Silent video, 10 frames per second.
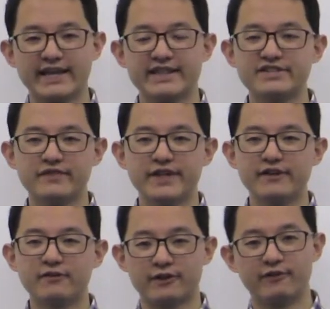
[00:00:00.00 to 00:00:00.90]
In this
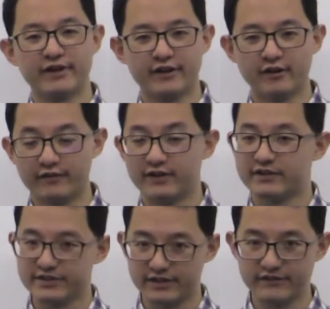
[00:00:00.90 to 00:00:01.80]
video, we're going to go
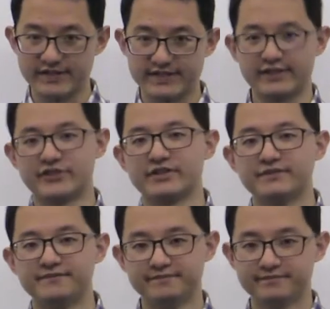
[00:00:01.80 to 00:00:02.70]
over surface tension.
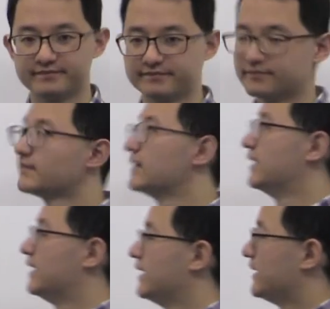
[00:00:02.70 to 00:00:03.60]

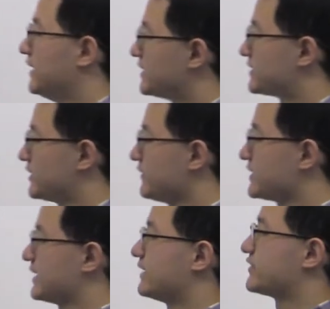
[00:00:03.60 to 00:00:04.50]

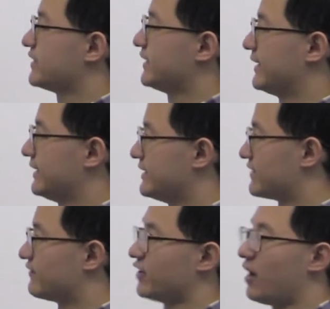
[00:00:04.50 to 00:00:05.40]
Surface tension is
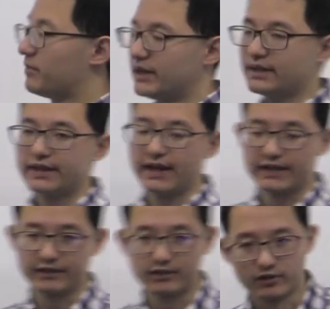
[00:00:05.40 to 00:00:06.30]
a phenomenon
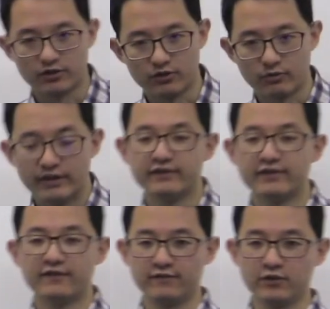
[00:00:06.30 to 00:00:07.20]
that can occur
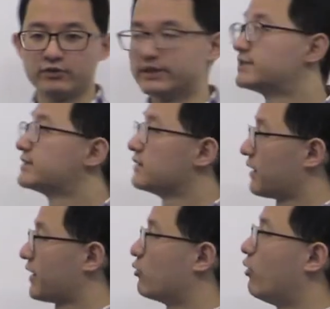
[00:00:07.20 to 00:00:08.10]
with fluids
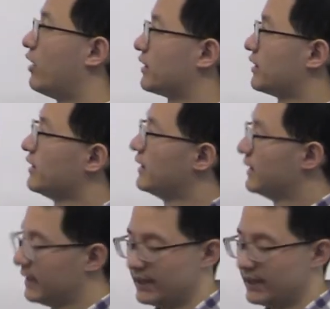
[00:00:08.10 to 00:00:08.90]
like water.